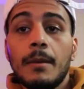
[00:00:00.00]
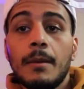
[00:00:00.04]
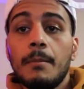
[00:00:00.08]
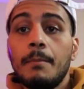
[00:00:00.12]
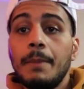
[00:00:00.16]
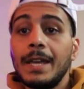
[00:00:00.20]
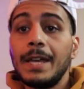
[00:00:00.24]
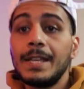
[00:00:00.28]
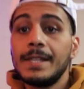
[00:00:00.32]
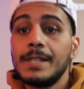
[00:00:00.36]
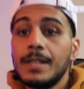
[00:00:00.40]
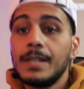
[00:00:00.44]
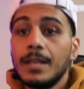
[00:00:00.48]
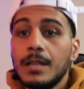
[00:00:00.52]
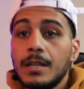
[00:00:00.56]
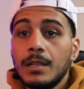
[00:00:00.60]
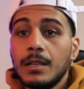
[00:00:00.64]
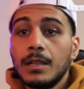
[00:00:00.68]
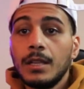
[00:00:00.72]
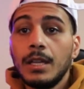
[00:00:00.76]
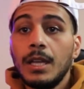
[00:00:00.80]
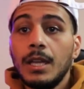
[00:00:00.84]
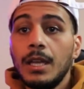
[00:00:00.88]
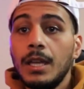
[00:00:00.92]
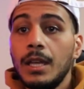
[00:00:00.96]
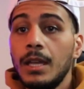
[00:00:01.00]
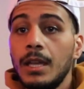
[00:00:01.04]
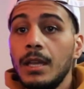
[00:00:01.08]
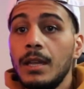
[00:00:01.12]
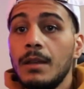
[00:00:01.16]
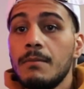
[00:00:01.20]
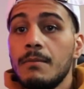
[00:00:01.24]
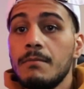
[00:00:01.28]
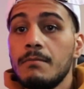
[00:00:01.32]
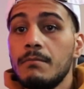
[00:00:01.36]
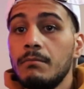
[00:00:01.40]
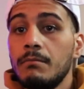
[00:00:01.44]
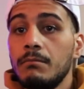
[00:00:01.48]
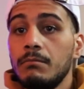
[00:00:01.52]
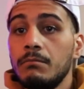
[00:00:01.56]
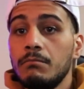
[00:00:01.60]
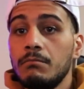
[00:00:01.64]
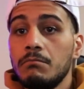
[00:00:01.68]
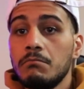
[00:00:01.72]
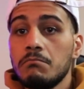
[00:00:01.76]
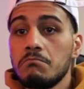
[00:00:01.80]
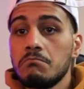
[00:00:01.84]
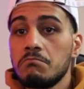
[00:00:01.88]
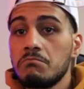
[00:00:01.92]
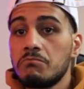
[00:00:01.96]
Basically,
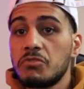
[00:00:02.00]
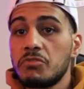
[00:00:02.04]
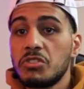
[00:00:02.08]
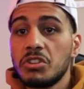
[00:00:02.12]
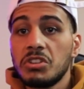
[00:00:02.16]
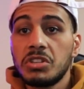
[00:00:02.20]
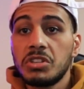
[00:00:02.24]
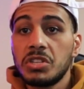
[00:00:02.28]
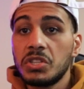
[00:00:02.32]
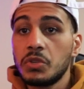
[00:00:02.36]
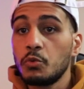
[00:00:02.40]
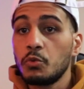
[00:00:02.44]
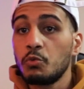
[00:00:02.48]
just